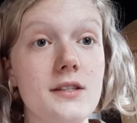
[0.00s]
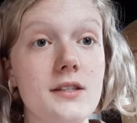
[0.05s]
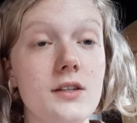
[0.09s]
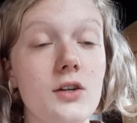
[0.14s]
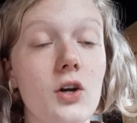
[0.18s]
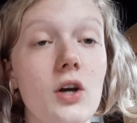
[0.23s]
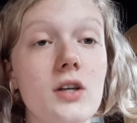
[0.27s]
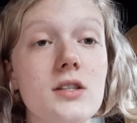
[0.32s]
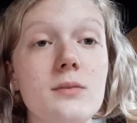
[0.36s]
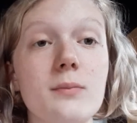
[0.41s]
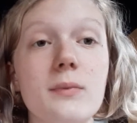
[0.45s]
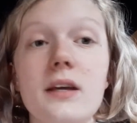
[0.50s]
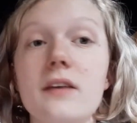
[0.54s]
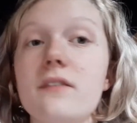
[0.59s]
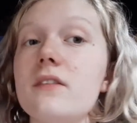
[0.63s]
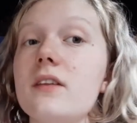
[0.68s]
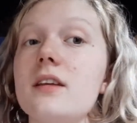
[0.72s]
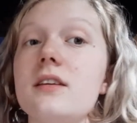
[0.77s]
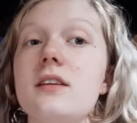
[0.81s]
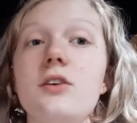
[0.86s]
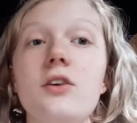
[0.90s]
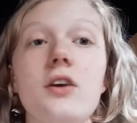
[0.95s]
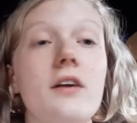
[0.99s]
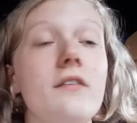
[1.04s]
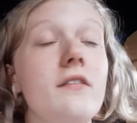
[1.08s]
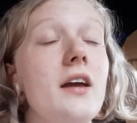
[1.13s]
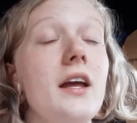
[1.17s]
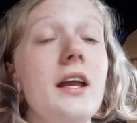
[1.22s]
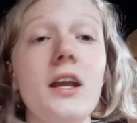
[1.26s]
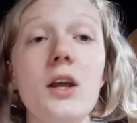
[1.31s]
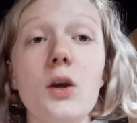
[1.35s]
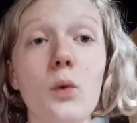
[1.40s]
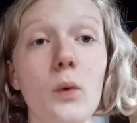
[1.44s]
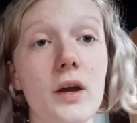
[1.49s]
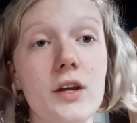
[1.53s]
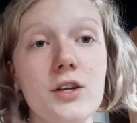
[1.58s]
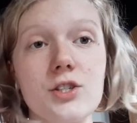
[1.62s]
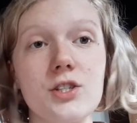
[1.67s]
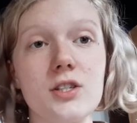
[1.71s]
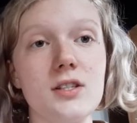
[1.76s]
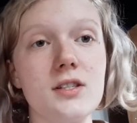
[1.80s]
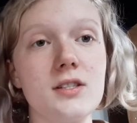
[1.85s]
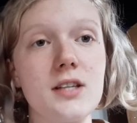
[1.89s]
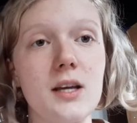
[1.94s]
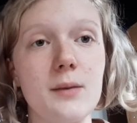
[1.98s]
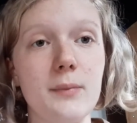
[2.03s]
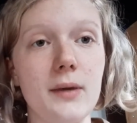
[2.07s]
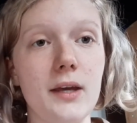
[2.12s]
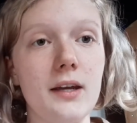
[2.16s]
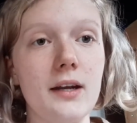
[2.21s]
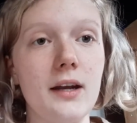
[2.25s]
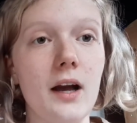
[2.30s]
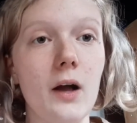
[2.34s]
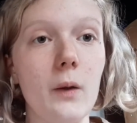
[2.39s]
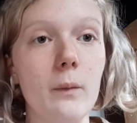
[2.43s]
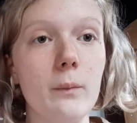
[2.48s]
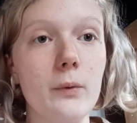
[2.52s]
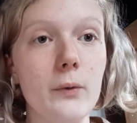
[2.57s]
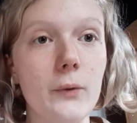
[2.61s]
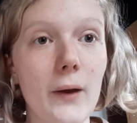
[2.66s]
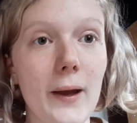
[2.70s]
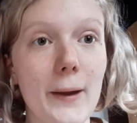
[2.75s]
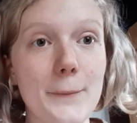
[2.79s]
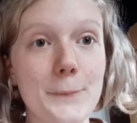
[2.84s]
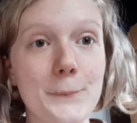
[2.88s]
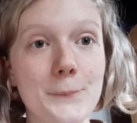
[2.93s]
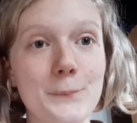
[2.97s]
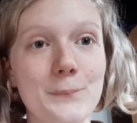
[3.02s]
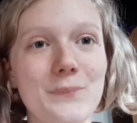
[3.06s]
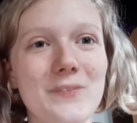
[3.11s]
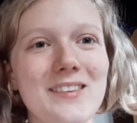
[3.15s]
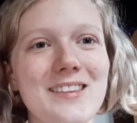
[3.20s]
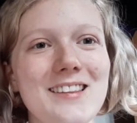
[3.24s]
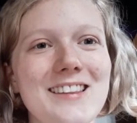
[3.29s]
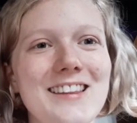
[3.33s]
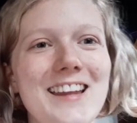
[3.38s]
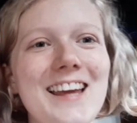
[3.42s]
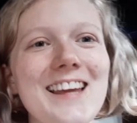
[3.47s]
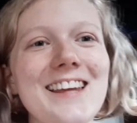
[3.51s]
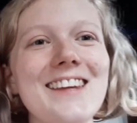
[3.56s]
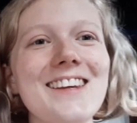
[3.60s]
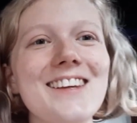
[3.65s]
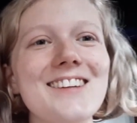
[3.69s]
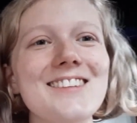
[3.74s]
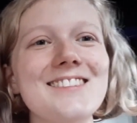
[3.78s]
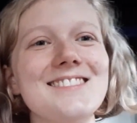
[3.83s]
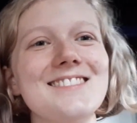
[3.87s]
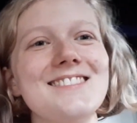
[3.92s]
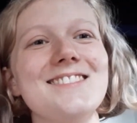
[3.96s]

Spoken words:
And ask me if you have any questions. I'm here to help, okay? Thank you.